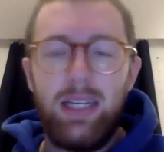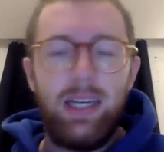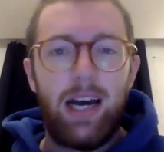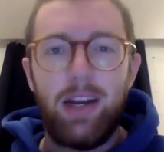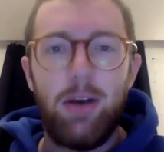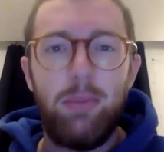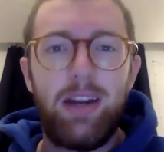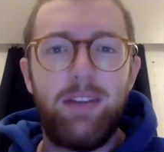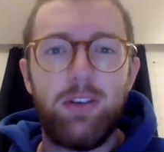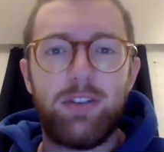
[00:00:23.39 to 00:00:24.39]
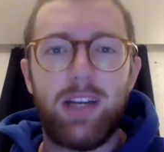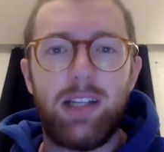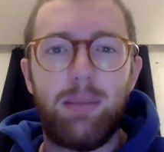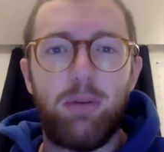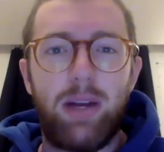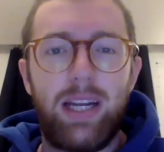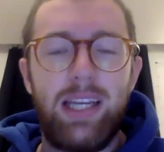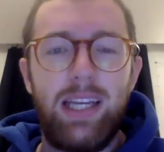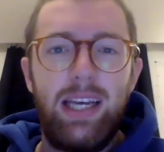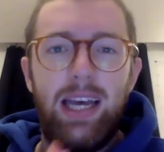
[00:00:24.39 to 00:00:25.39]
I know many of you signed up
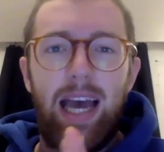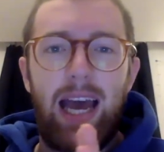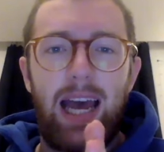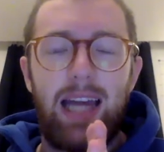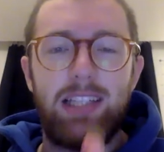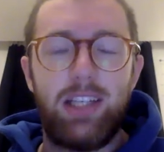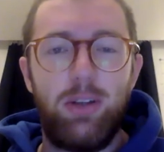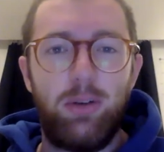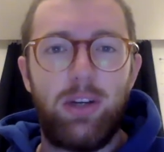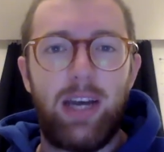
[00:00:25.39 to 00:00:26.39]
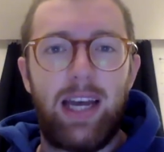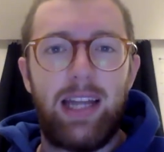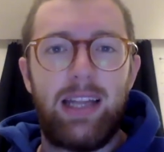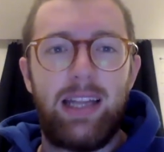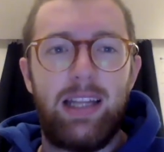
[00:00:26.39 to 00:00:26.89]
already, and you can